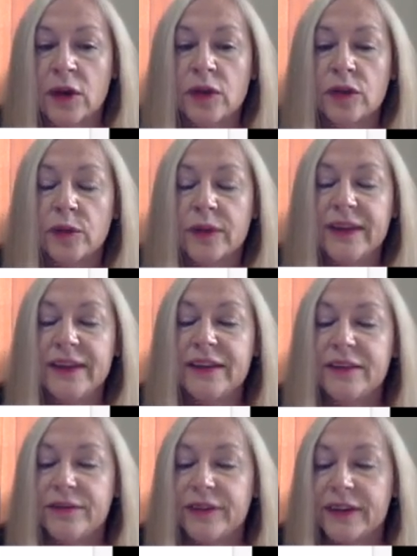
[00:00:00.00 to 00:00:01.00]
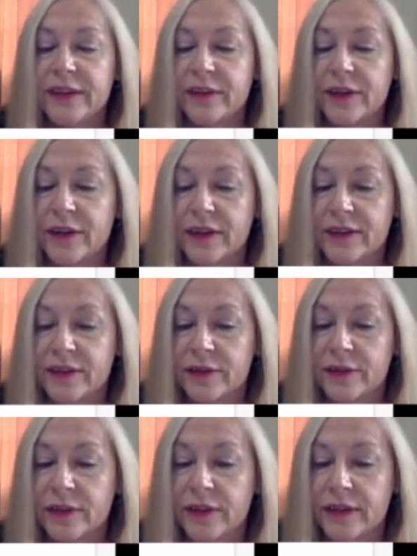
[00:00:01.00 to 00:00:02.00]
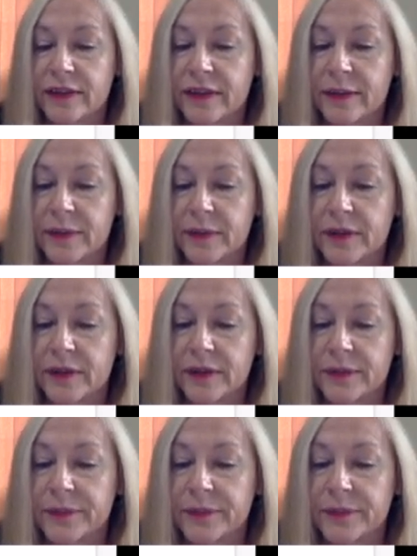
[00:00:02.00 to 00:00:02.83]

So we need to find a regressor for this object.